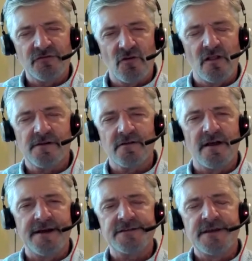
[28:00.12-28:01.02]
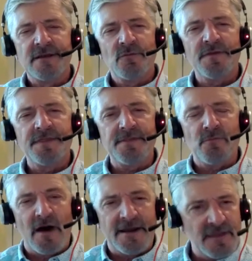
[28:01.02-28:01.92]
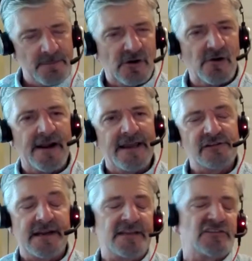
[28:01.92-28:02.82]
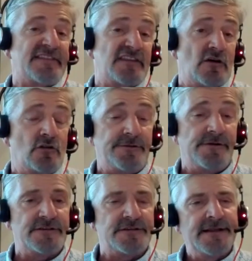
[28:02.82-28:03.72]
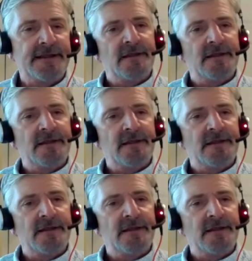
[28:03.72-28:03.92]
all our clients, why do they procrastinate? It's not the only reason.